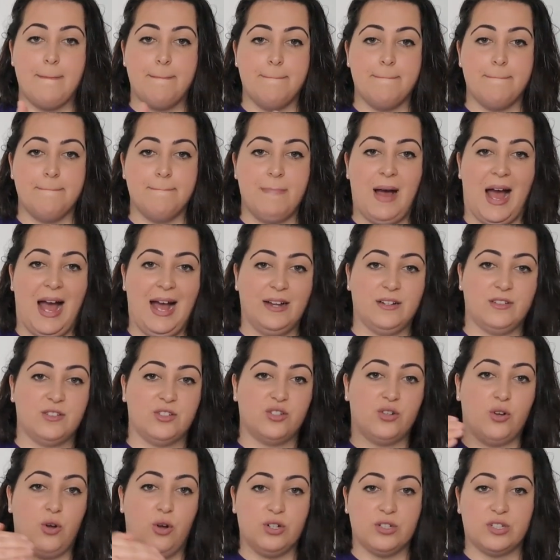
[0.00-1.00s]
Matt
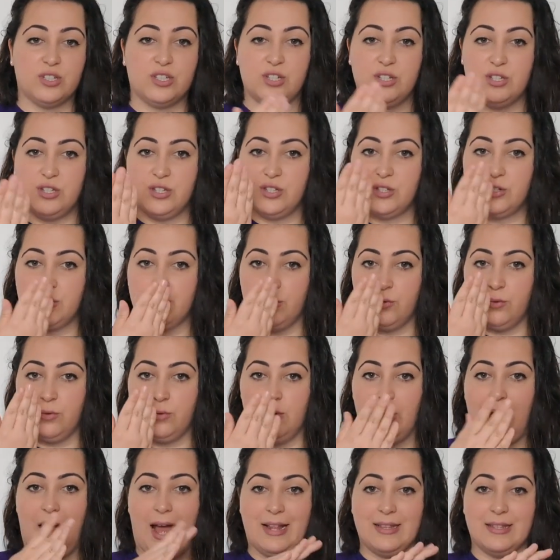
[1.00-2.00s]
got to
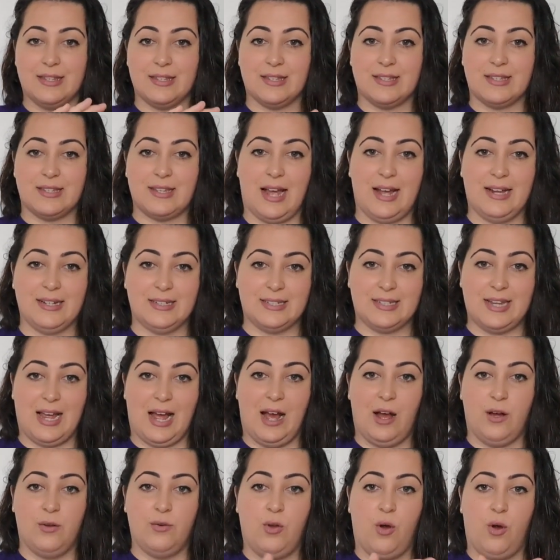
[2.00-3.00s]
school and sat
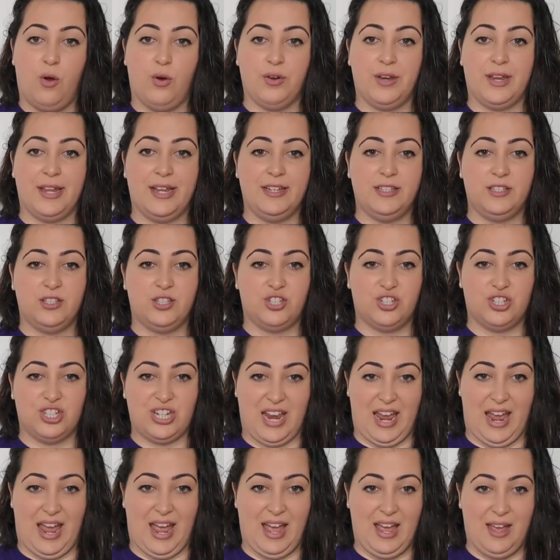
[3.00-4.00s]
down on his
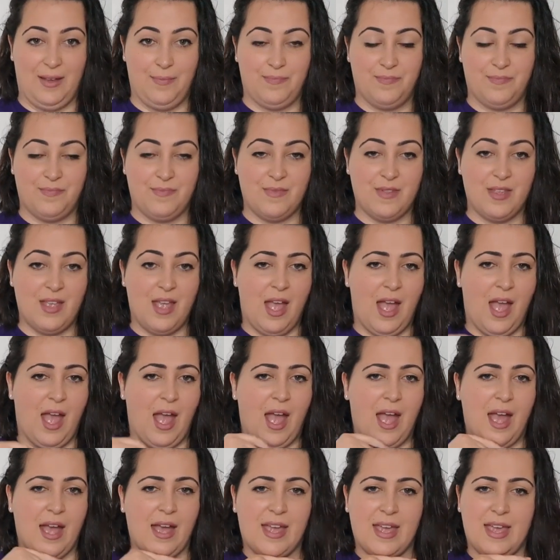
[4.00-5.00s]
chair.
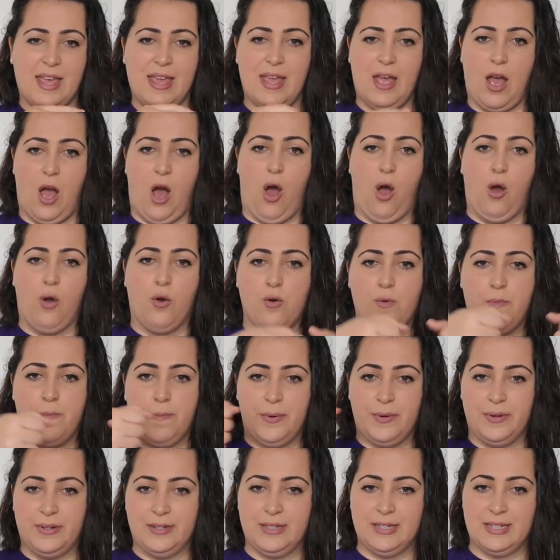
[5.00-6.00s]
He
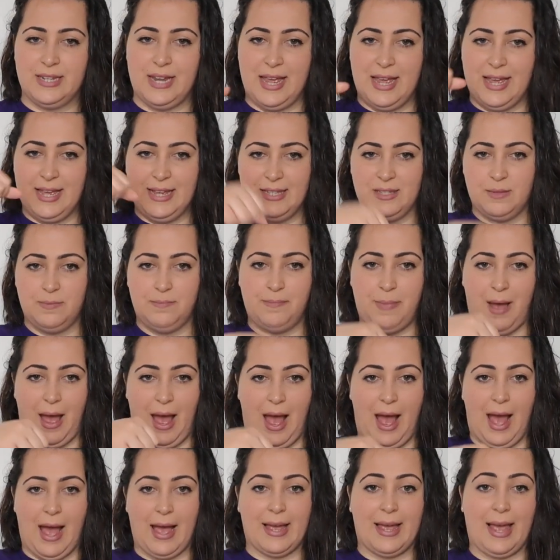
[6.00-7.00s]
opened his
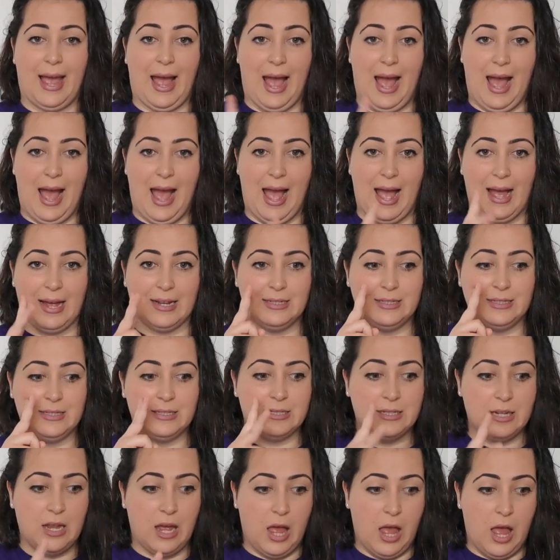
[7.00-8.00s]
bag
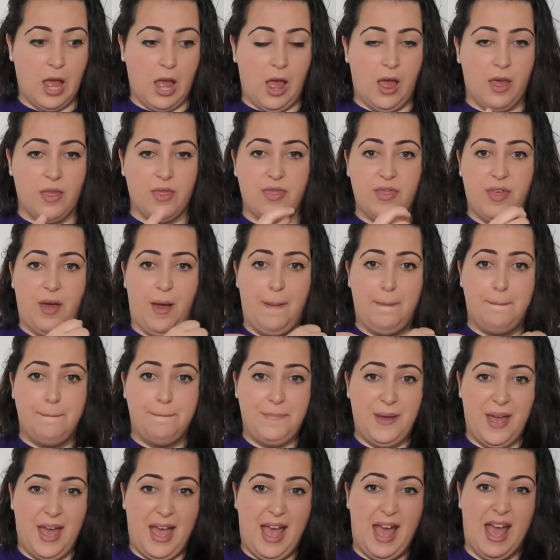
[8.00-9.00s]
and the
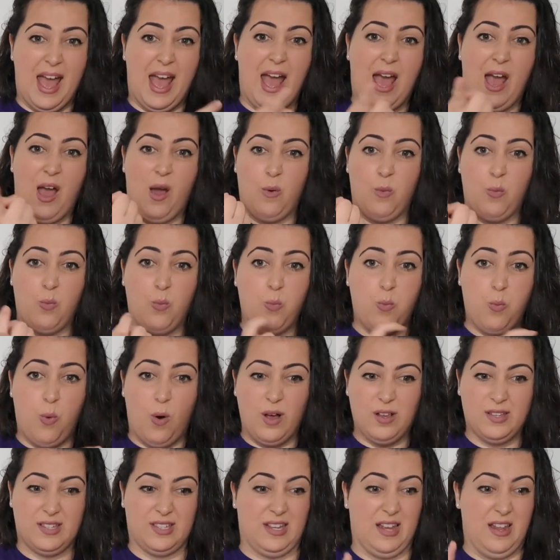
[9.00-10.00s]
bear
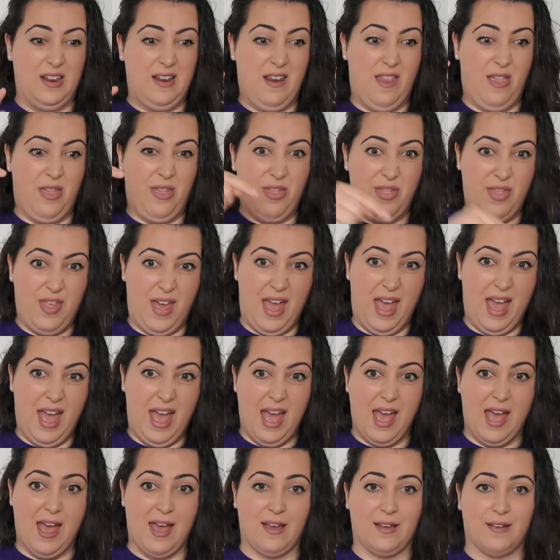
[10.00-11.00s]
wasn't
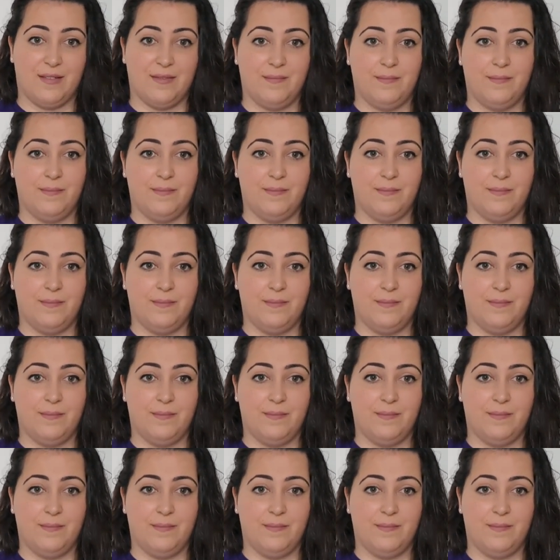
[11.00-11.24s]
there.